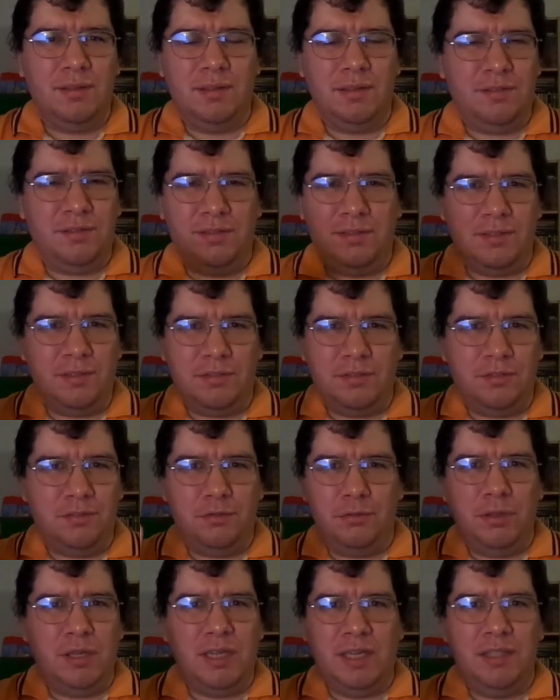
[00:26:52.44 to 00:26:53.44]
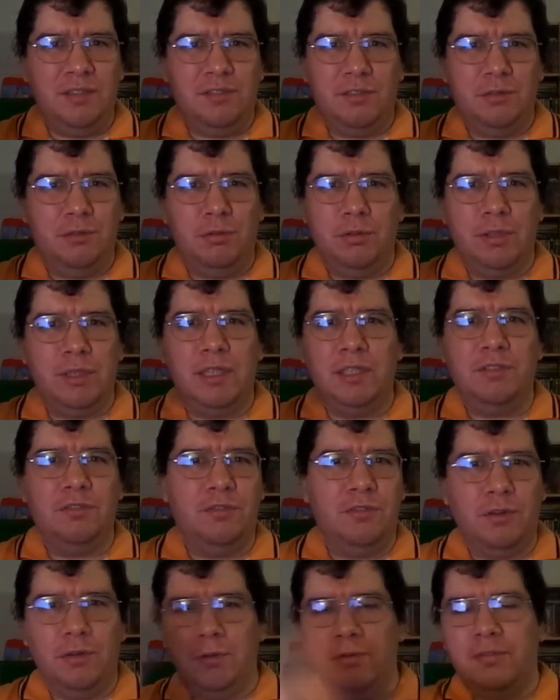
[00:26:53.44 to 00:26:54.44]
these strange, quirky
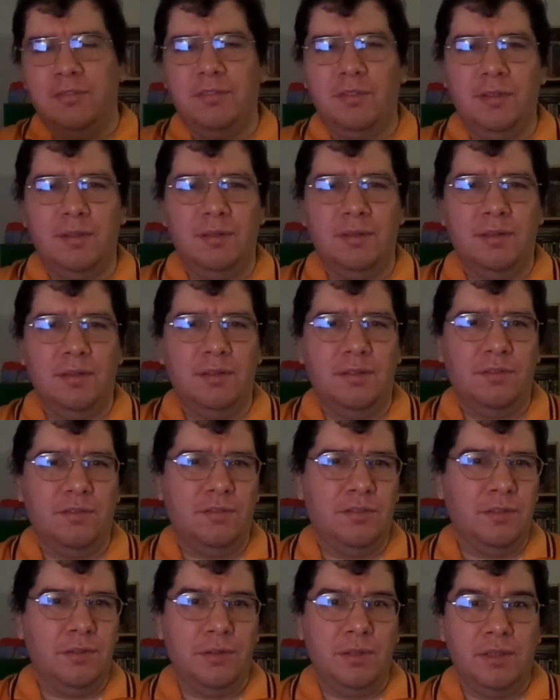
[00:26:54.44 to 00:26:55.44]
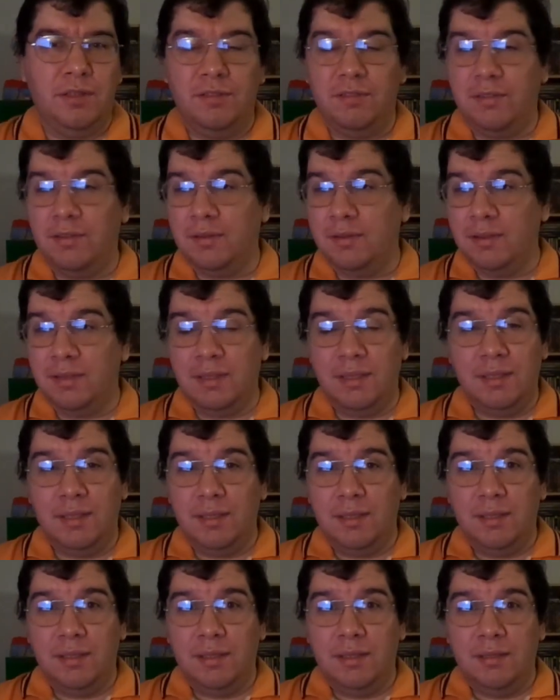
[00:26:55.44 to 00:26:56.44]
jokes in the series, and
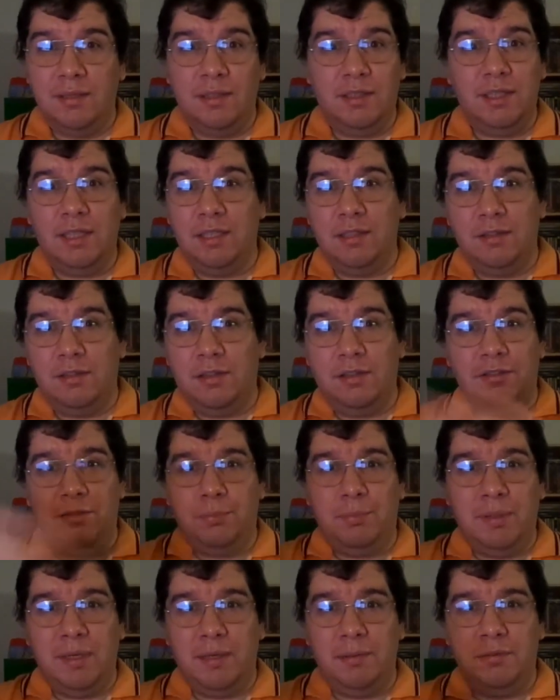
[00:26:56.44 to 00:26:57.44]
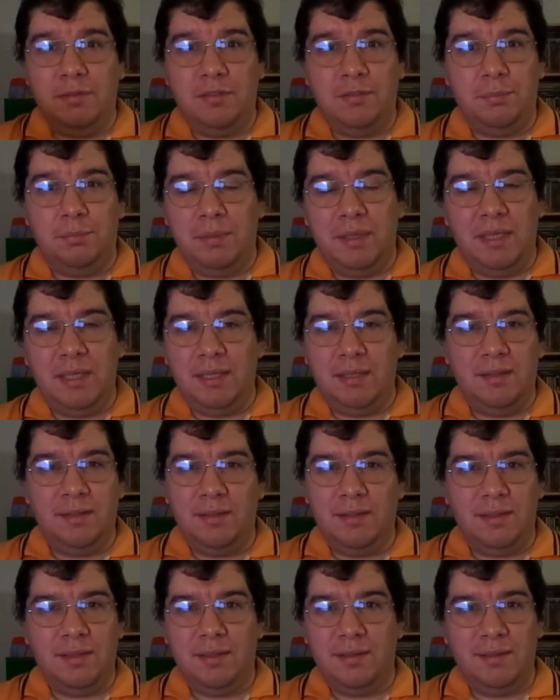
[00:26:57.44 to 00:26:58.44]
then you get Launchpad just
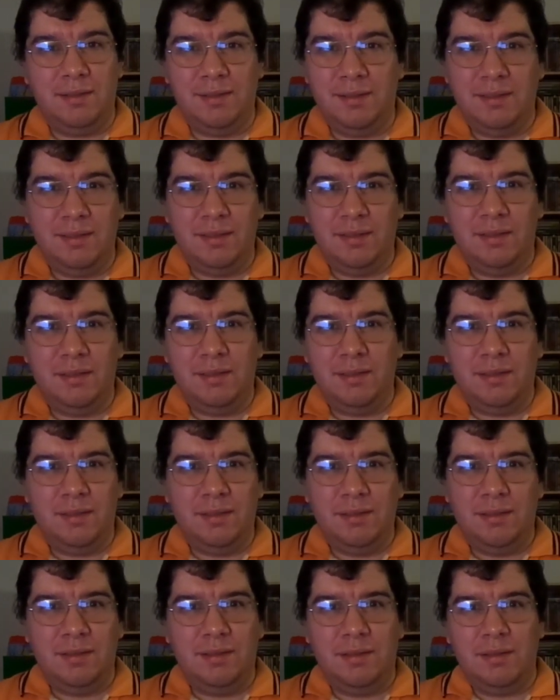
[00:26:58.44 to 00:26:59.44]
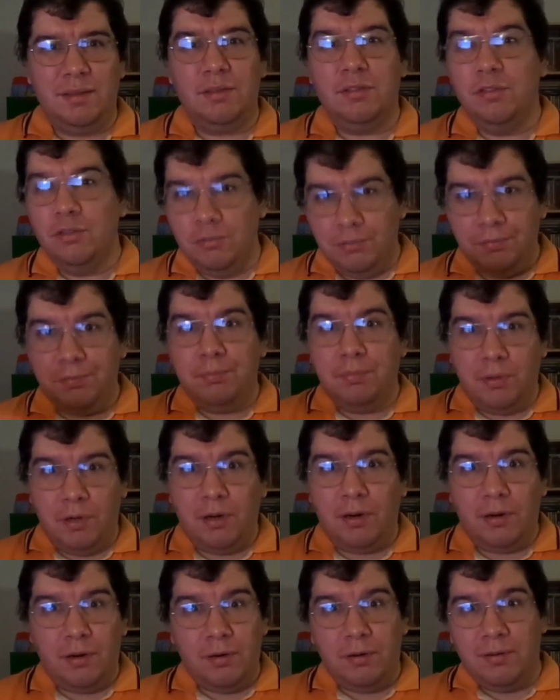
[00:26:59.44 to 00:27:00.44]
being a
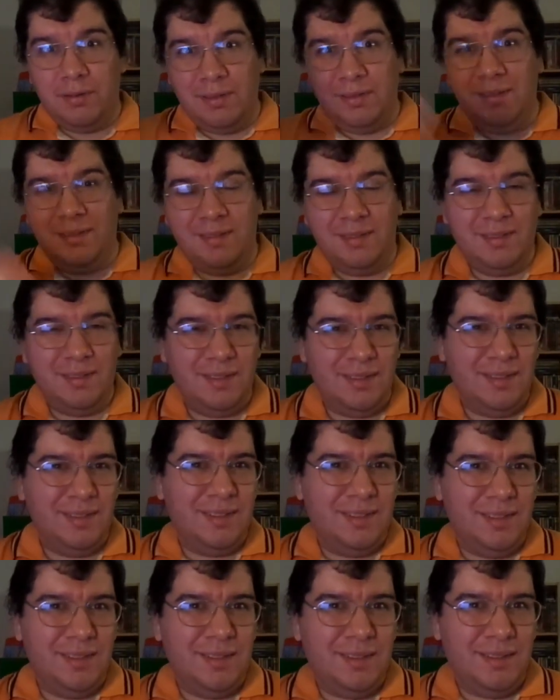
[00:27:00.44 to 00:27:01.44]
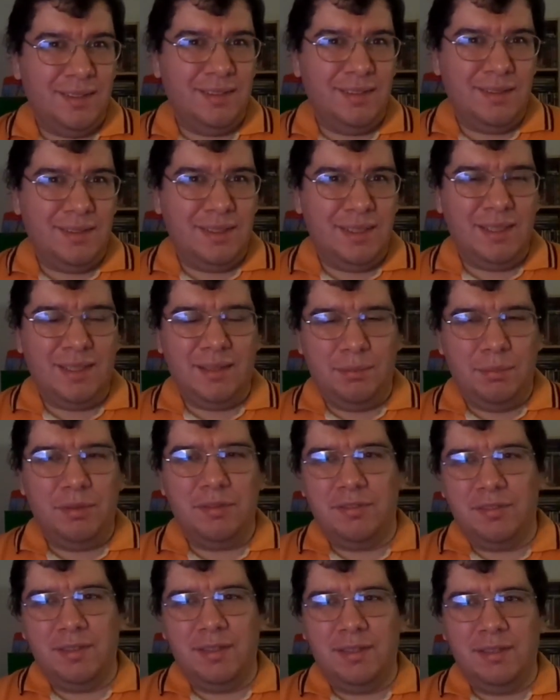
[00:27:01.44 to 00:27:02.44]
goofball. Yeah,
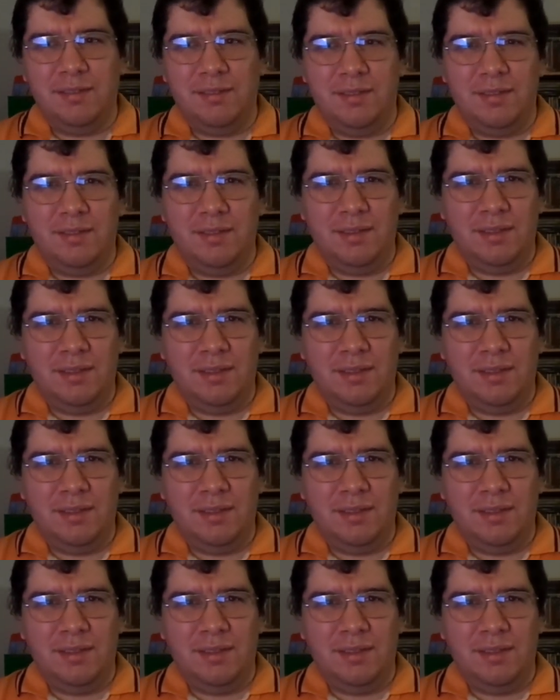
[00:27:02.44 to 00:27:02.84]
mostly because